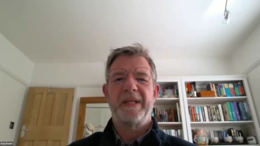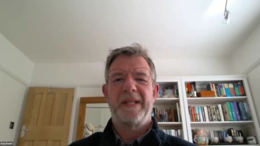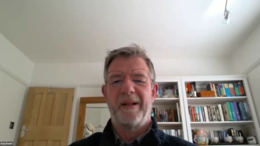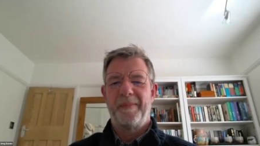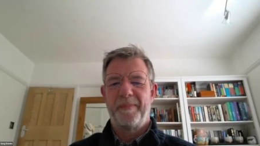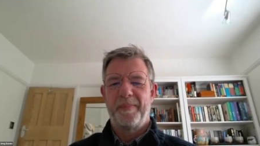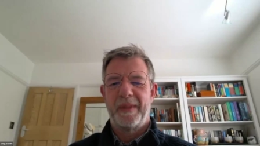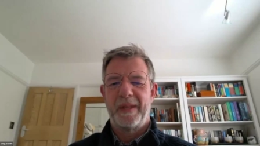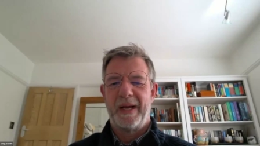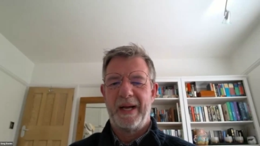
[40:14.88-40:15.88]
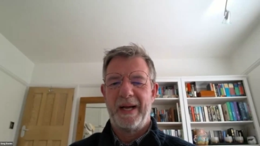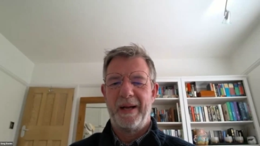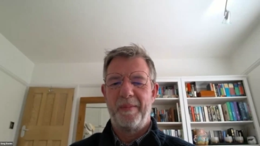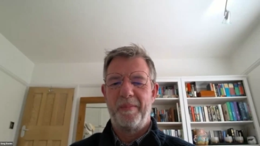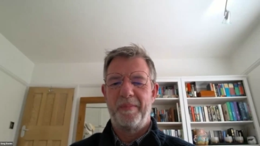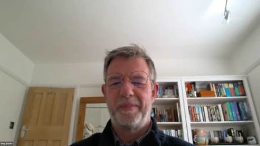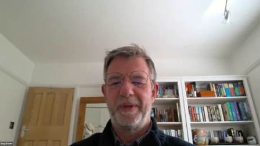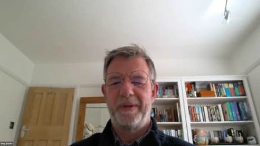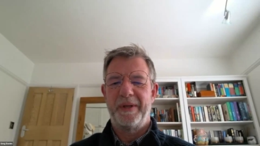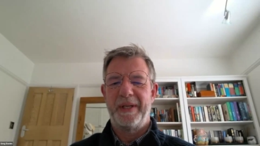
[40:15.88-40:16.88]
vital.
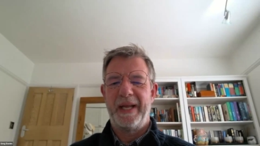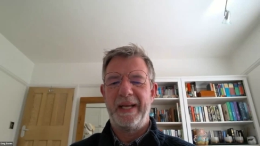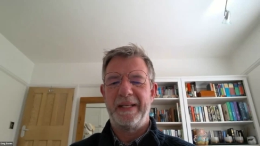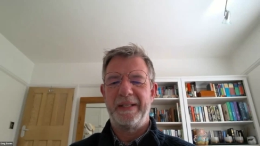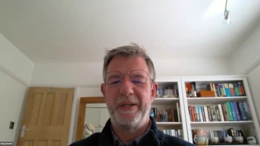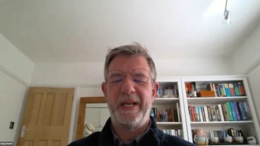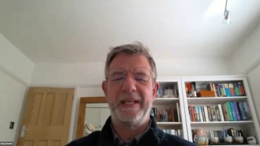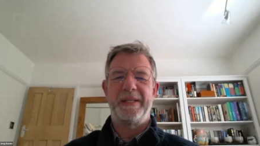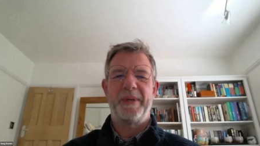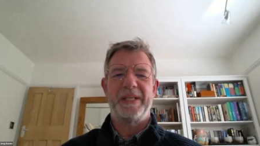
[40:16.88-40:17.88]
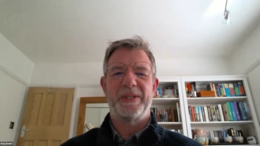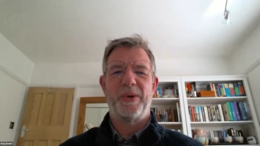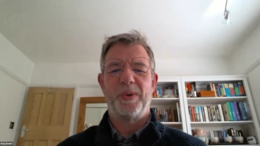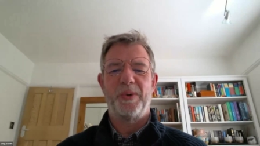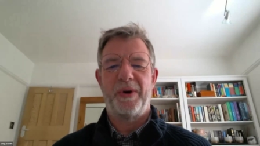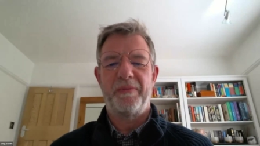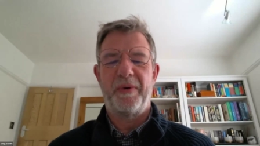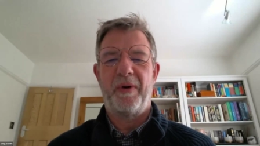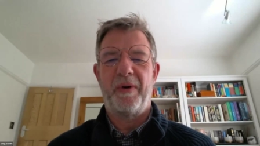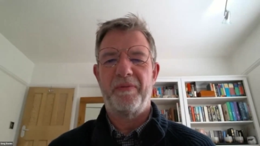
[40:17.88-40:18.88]
You need to be a source
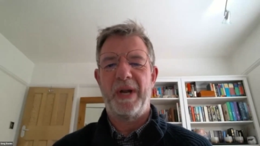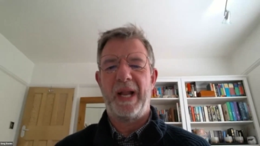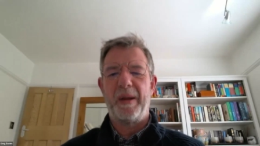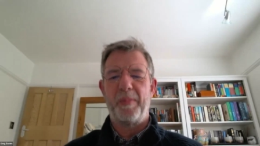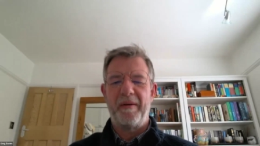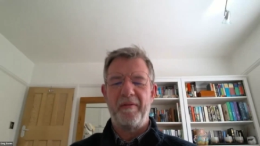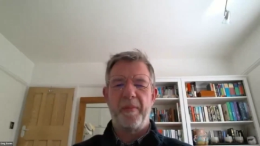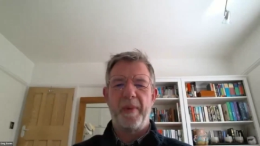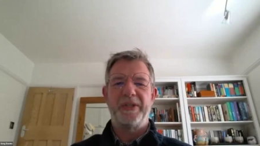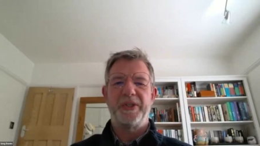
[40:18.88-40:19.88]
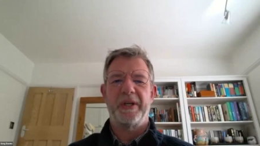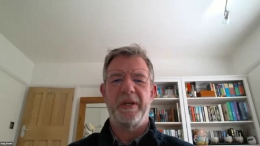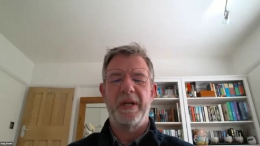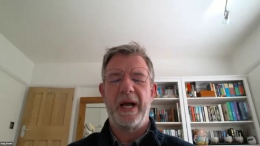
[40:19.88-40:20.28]
of reliable information.